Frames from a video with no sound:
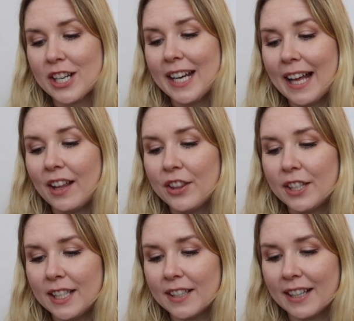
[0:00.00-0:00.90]
and healthy
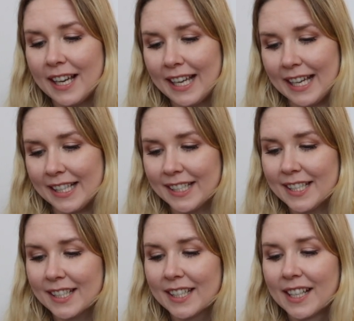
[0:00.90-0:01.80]
year ahead.
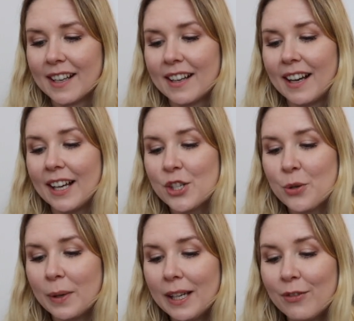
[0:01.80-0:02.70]
A
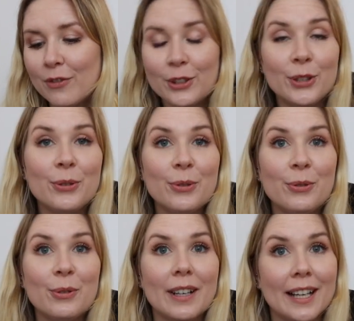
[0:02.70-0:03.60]
twig for
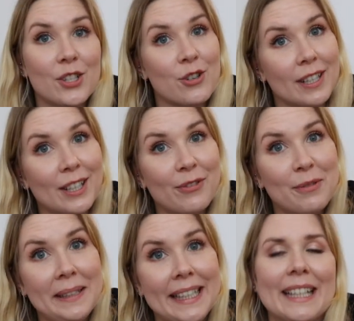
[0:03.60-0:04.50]
you, a treat for
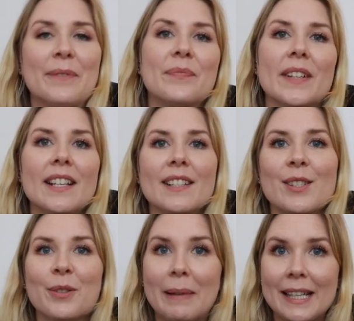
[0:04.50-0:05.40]
me.
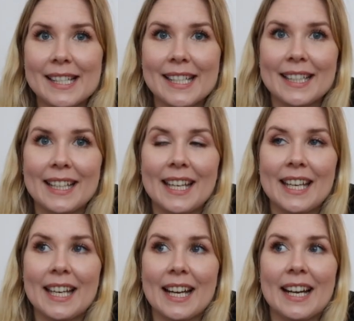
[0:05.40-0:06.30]
So
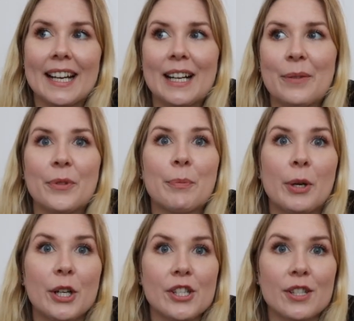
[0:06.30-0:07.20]
basically, the
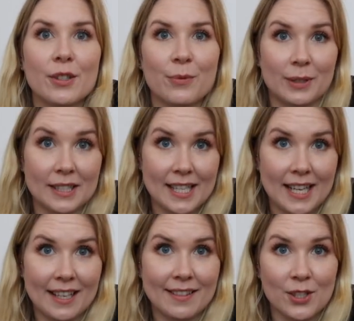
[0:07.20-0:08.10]
person will
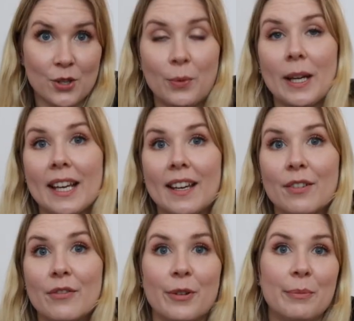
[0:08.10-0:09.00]
take the twig
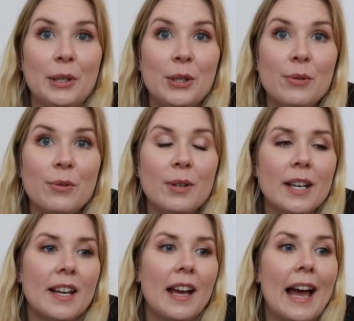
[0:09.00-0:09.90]
from you,
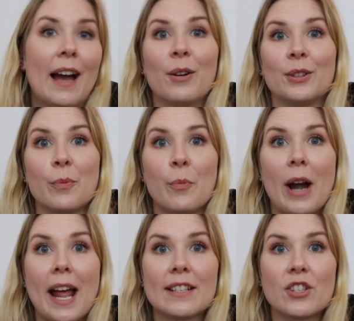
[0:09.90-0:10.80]
or the
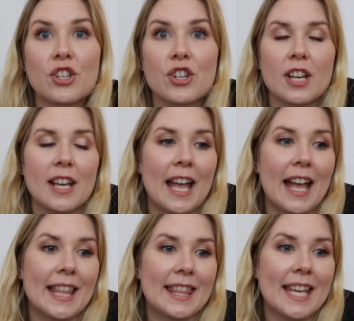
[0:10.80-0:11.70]
branch,
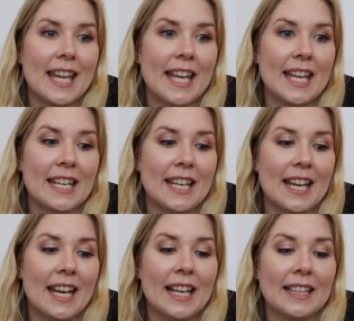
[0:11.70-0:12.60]
and
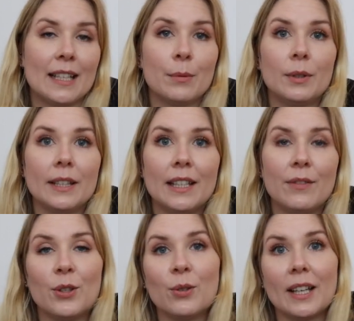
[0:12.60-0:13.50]
then they will
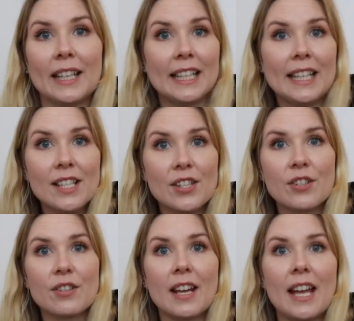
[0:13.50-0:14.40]
give you like
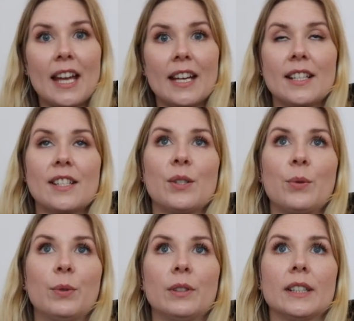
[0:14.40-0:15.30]
Easter eggs
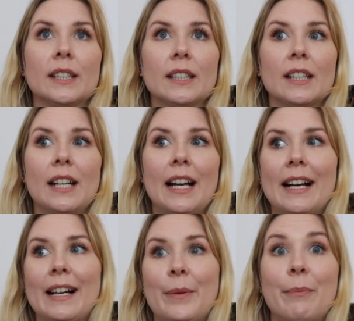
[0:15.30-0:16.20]
or
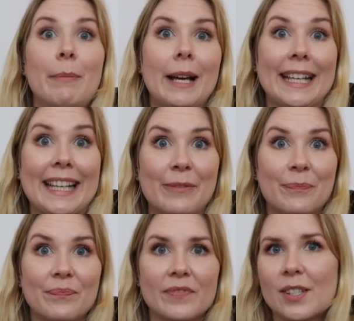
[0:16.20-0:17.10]
money.
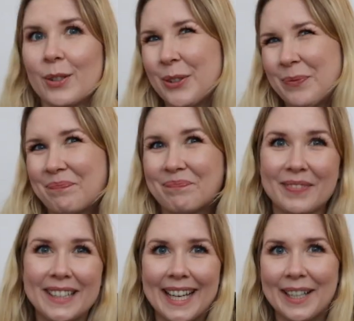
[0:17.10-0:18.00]
So
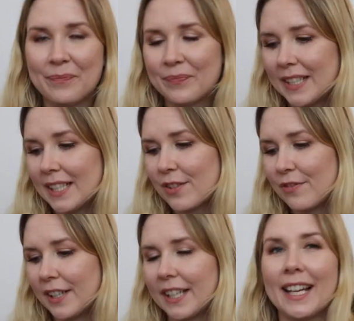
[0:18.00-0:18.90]
yeah, it's
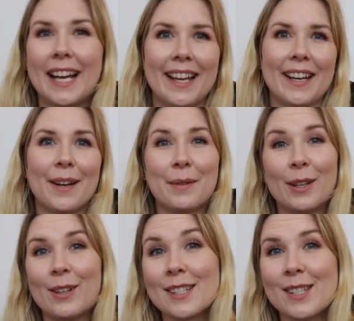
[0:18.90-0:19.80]
fun. And I will
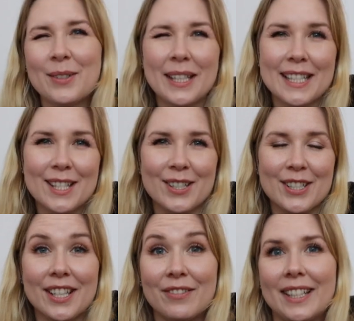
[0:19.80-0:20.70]
also
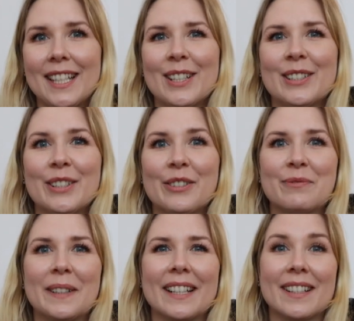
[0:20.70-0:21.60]
insert a video of
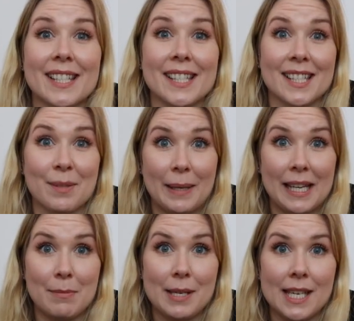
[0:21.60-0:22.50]
my cousin's
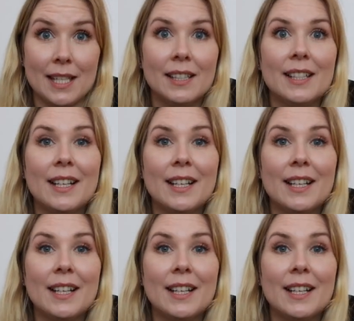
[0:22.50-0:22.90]
baby